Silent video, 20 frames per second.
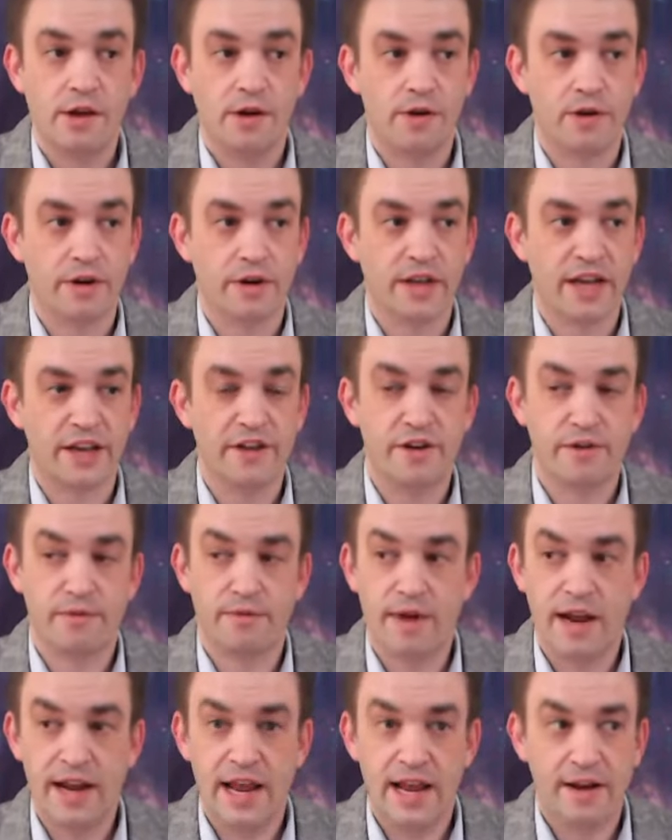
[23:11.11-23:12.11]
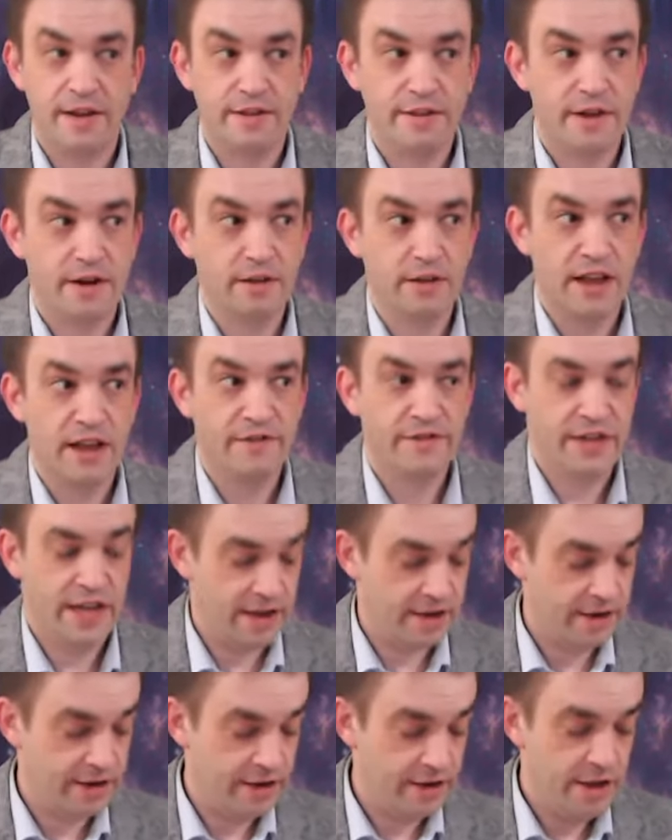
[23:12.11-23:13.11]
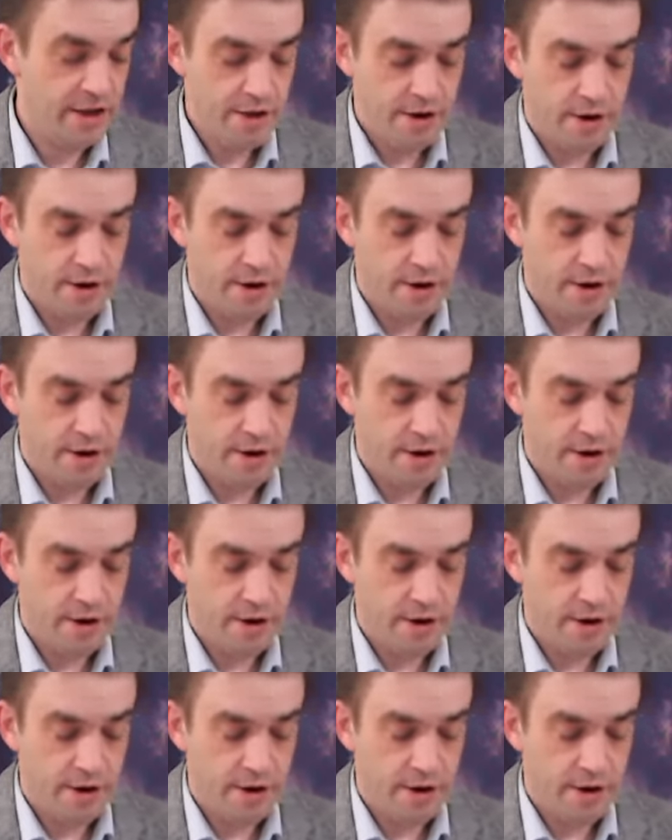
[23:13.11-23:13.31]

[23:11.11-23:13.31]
Or like you're right-handed, they're left-handed.